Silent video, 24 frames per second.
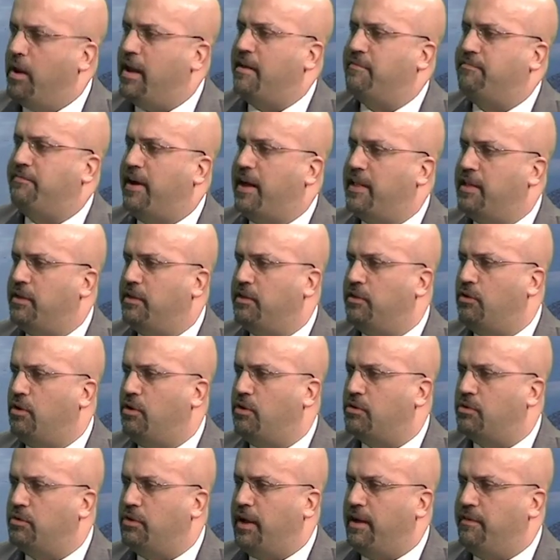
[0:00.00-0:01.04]
I find on the
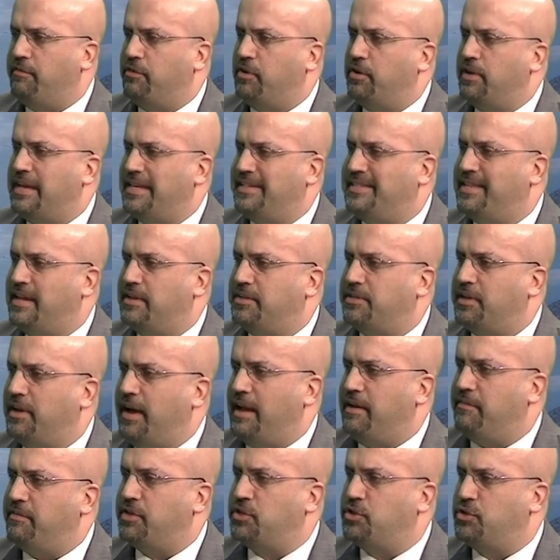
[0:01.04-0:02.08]
local level is there's a
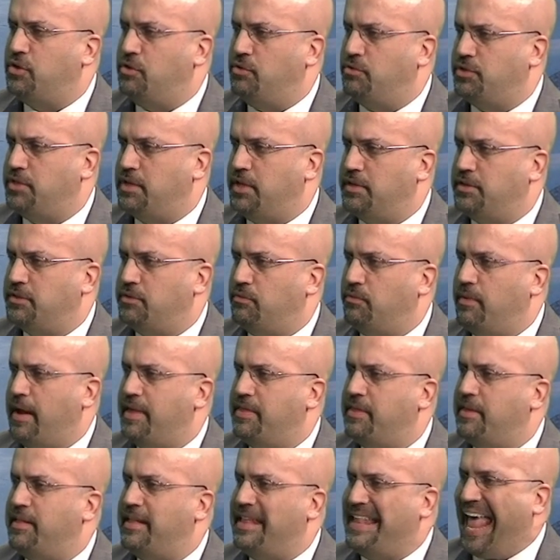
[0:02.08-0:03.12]
lot of excuses
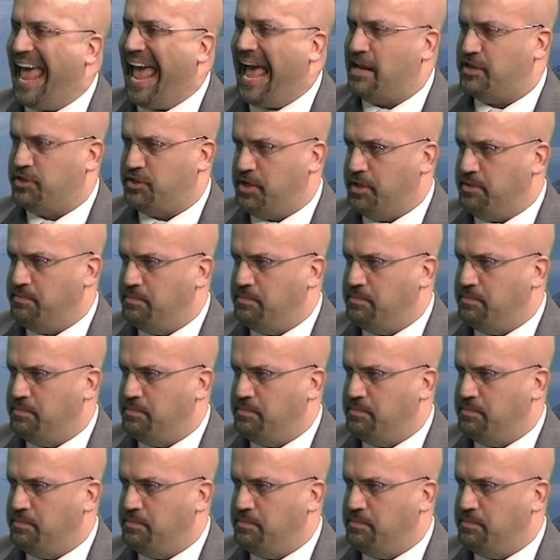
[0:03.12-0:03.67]
rather than action.